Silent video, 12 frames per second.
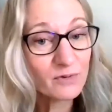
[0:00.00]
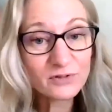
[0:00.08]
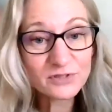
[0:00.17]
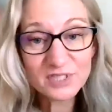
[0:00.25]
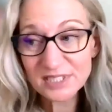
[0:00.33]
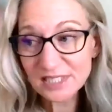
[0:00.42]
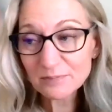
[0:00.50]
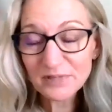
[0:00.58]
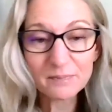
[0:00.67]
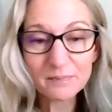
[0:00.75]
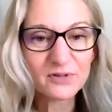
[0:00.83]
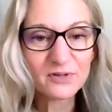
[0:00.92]
will see
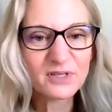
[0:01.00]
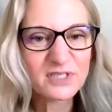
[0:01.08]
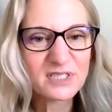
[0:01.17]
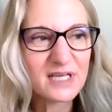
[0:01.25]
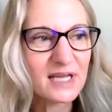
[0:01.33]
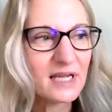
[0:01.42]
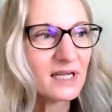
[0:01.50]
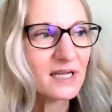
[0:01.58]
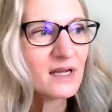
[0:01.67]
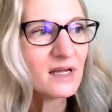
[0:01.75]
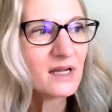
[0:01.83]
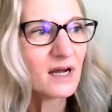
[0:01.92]
people and they'll say,
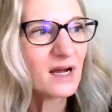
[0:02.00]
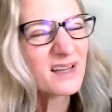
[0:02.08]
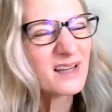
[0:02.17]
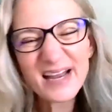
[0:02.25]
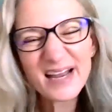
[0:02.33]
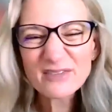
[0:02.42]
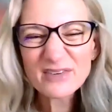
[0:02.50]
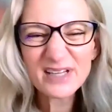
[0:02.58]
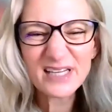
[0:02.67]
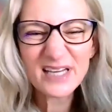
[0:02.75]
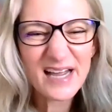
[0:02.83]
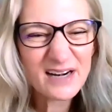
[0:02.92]

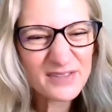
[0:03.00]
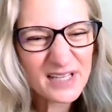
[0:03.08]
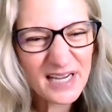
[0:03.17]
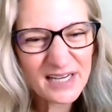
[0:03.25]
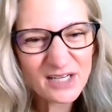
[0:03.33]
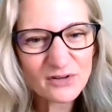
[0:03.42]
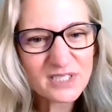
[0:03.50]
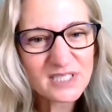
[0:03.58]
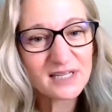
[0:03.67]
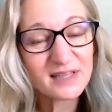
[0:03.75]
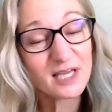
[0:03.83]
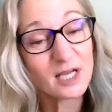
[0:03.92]
I don't think I noticed
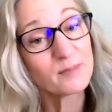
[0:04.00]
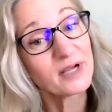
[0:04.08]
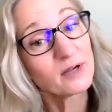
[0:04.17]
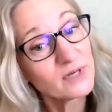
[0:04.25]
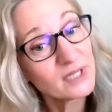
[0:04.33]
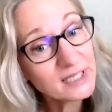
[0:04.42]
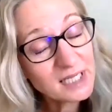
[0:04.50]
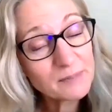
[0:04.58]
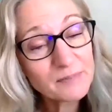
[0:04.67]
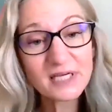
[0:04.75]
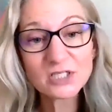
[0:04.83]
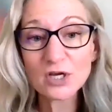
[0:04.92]
anything. I'm like, really?
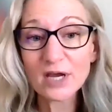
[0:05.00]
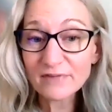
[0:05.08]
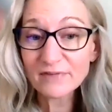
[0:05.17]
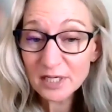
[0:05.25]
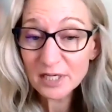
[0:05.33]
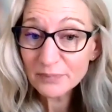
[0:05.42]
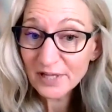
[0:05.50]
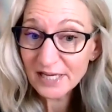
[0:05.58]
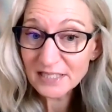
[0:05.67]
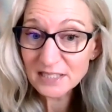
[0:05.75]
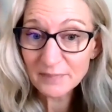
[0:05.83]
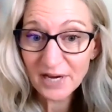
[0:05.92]
Because you haven't
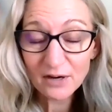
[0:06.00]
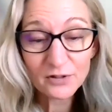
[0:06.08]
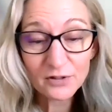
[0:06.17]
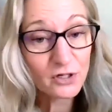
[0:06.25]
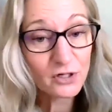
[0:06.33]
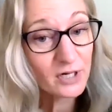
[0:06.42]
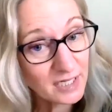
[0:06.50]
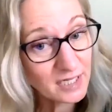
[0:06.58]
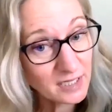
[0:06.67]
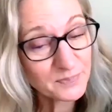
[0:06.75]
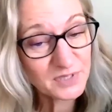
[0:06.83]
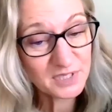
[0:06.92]
complained about your
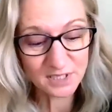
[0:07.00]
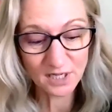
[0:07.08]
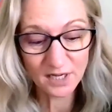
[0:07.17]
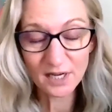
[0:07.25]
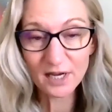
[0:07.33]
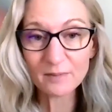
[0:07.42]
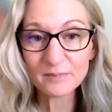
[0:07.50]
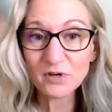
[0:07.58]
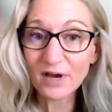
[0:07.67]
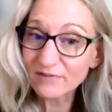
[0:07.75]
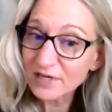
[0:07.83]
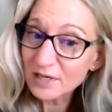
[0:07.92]
hips. You
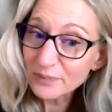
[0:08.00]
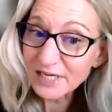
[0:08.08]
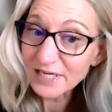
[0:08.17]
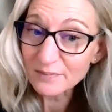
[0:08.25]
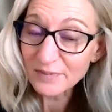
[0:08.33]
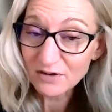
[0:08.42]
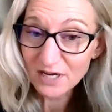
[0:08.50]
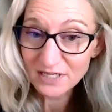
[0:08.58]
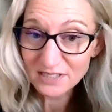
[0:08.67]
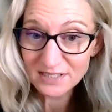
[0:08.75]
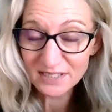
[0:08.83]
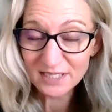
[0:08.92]
haven't complained about
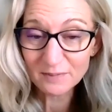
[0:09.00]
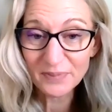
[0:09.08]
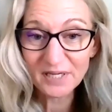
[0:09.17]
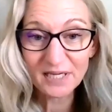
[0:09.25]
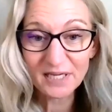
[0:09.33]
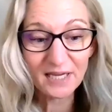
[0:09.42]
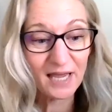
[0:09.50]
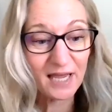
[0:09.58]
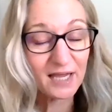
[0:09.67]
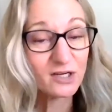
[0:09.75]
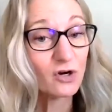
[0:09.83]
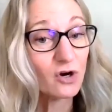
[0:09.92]
not sleeping
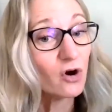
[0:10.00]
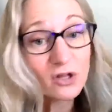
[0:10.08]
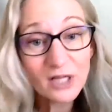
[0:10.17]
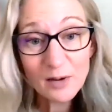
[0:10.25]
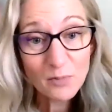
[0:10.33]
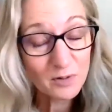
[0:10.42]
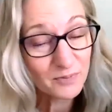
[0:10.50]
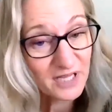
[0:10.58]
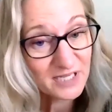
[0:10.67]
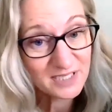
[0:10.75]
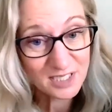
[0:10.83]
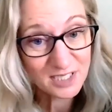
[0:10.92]
and you're a whole lot more
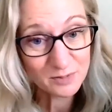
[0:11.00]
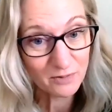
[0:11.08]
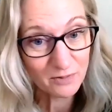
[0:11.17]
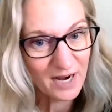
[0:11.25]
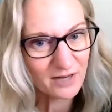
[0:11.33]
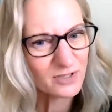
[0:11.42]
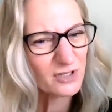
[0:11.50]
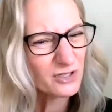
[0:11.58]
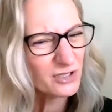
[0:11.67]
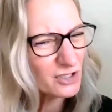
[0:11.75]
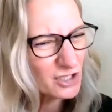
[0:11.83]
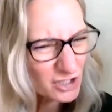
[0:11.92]
pleasant to be around. So are
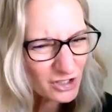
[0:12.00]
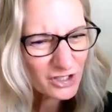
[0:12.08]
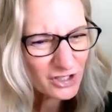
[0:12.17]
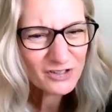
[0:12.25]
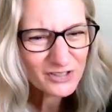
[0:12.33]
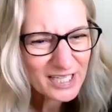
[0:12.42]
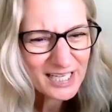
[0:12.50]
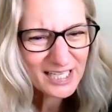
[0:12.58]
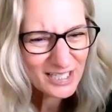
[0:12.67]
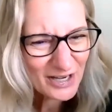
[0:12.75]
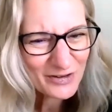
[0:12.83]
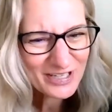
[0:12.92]
you sure you
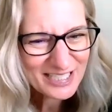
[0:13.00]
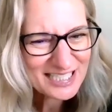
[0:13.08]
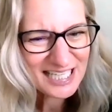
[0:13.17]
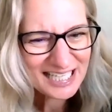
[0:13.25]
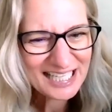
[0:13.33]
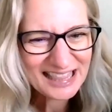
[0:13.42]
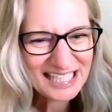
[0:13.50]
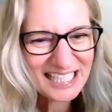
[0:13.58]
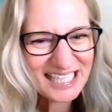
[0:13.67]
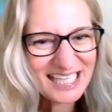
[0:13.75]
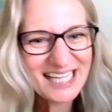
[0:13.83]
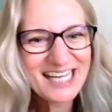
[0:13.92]
didn't notice
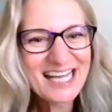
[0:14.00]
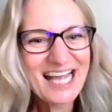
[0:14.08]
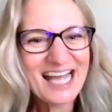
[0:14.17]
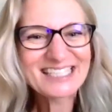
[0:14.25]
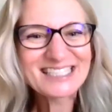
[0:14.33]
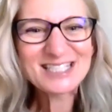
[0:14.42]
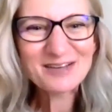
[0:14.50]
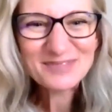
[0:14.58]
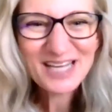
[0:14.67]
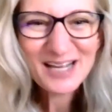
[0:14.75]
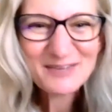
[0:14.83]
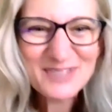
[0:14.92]
anything? And
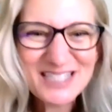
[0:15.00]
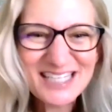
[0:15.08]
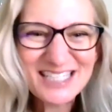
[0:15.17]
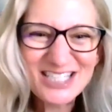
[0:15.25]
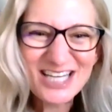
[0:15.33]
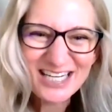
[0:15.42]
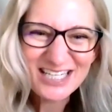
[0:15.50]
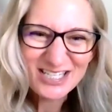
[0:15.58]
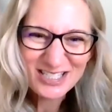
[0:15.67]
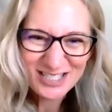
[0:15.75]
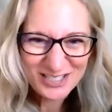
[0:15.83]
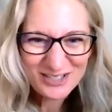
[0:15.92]
sometimes the
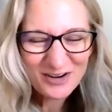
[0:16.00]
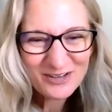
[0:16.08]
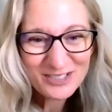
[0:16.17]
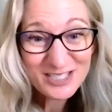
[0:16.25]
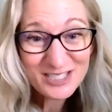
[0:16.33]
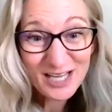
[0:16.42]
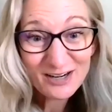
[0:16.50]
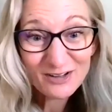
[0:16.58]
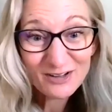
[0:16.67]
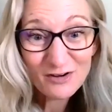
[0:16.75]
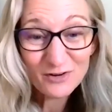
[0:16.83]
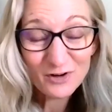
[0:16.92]
changes, you know, are
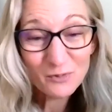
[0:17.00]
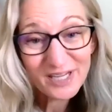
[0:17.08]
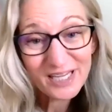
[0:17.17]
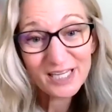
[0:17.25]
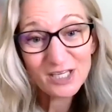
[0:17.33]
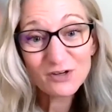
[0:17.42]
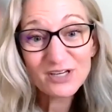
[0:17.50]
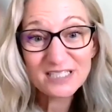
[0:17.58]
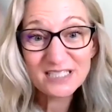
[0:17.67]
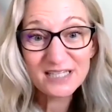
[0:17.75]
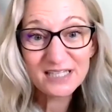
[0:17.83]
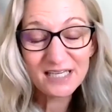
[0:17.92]
subtle over a week. You
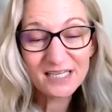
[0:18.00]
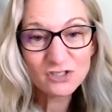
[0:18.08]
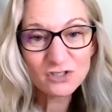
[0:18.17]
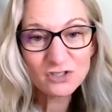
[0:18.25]
get to the end,